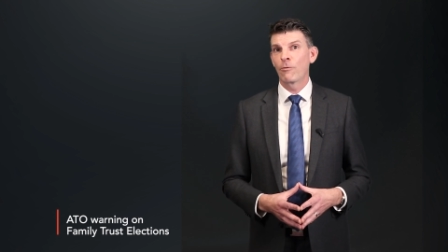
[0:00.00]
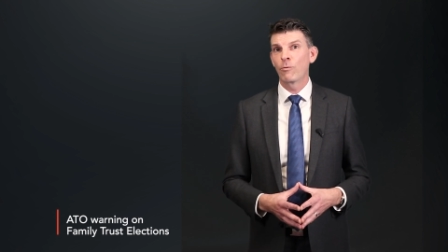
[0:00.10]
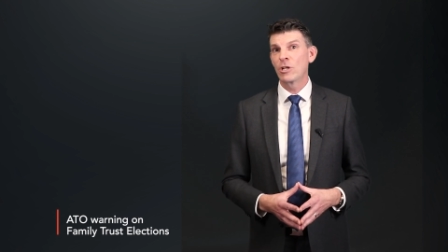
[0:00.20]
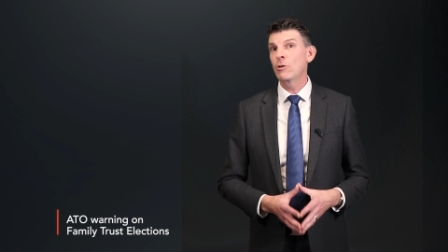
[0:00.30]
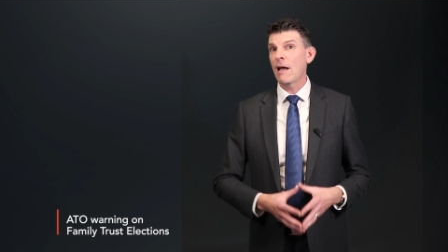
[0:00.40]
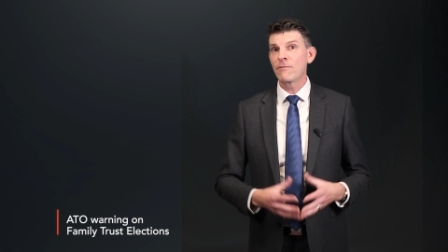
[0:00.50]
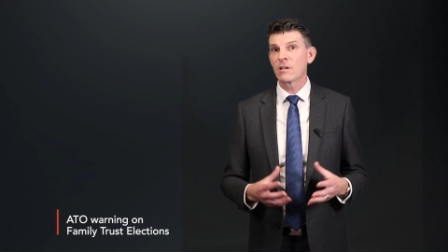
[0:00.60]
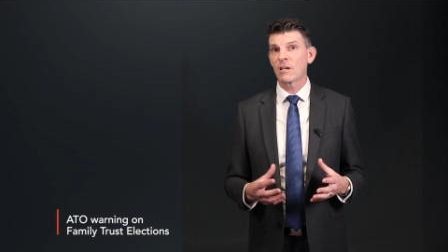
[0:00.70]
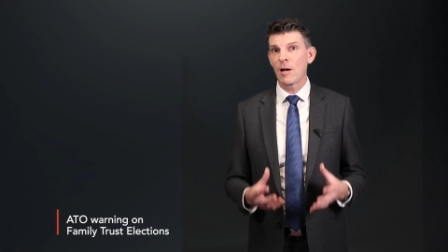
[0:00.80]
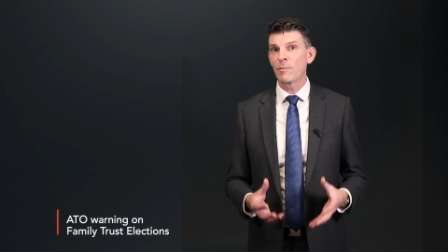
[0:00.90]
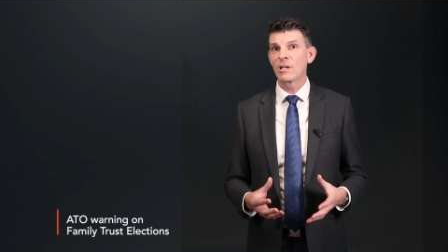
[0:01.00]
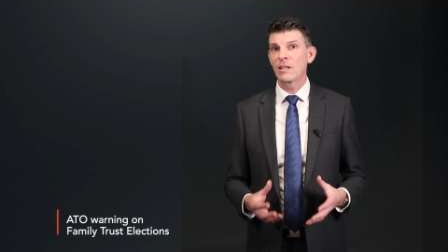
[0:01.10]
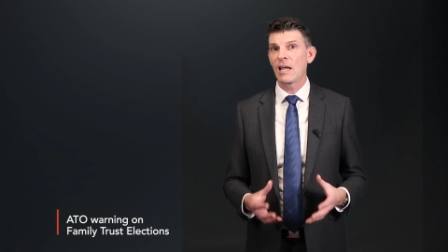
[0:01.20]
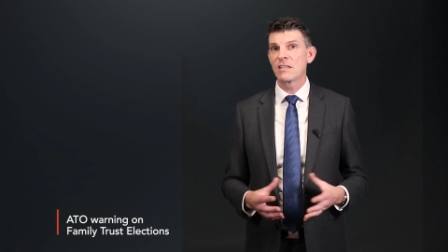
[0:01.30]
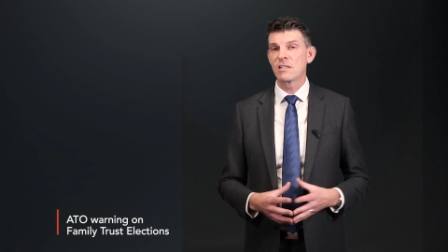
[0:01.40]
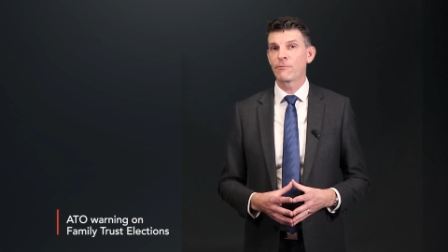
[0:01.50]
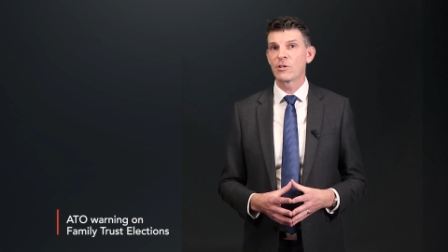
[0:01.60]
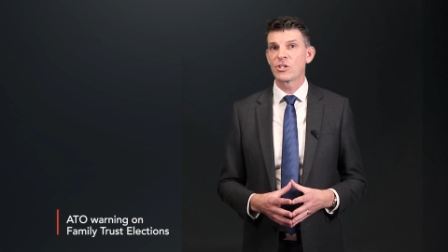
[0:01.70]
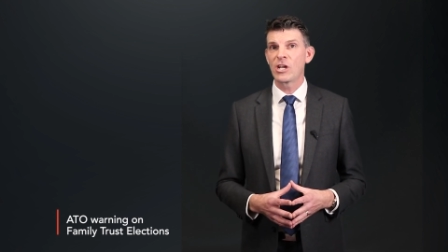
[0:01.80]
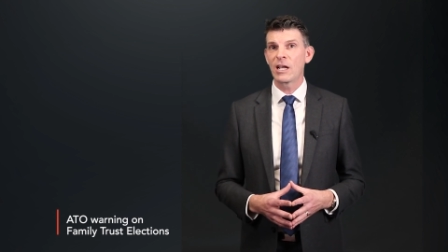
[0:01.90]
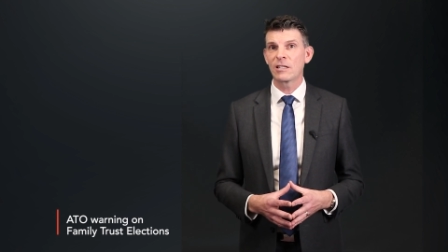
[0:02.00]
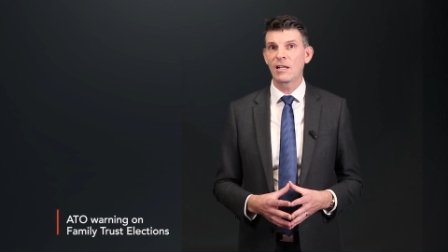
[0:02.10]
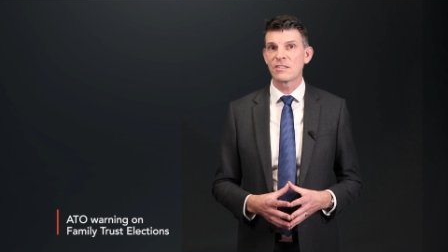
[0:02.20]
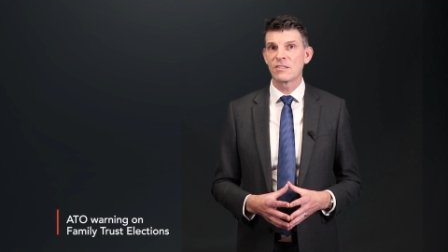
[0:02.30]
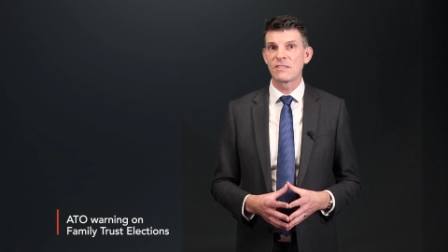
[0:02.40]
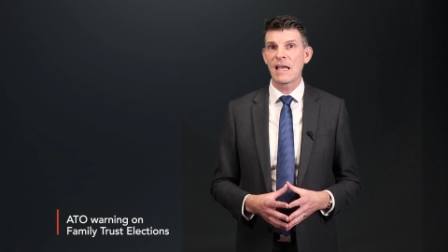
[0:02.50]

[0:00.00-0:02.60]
When you have a company that has different share classes,